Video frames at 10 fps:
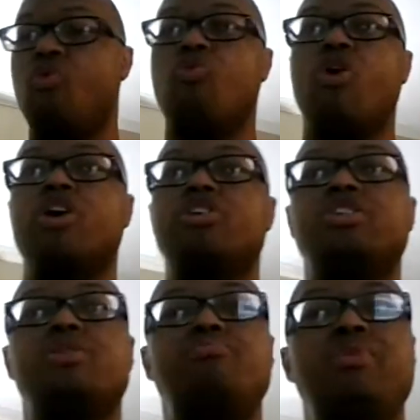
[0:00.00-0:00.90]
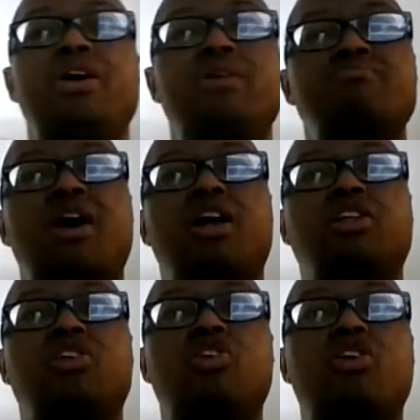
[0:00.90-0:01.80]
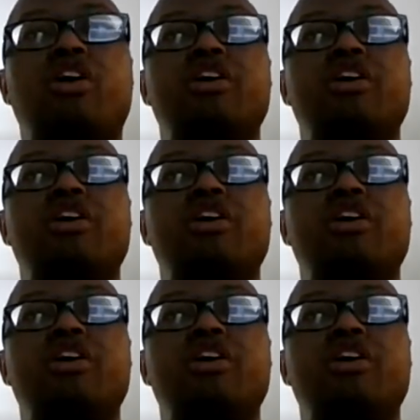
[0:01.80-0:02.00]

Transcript: worshiping my Lord